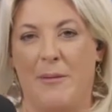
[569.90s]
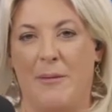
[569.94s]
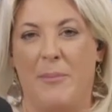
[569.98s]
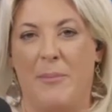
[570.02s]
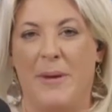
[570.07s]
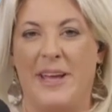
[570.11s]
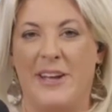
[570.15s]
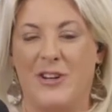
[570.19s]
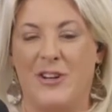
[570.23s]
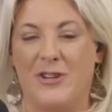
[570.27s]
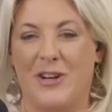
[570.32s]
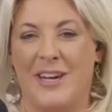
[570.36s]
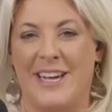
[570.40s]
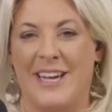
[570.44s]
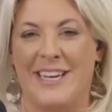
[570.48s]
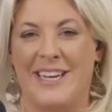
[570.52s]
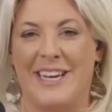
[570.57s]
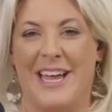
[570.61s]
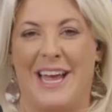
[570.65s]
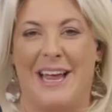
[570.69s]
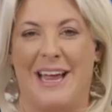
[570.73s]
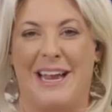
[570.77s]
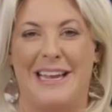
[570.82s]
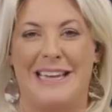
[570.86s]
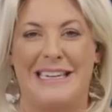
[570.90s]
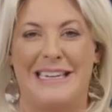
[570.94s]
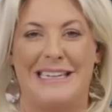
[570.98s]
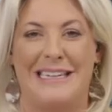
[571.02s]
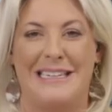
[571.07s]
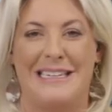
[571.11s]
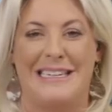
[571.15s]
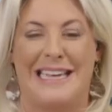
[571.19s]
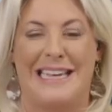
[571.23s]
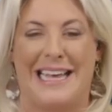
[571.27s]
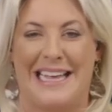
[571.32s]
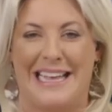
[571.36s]
be green,
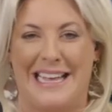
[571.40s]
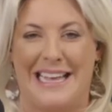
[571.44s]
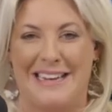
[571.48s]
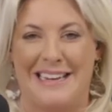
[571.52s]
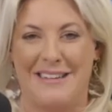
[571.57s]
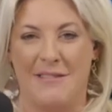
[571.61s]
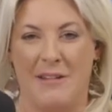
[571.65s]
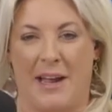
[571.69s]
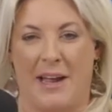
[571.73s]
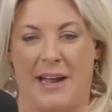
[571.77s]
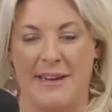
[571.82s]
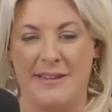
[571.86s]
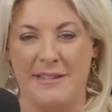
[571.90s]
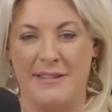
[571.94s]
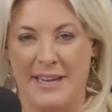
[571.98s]
get like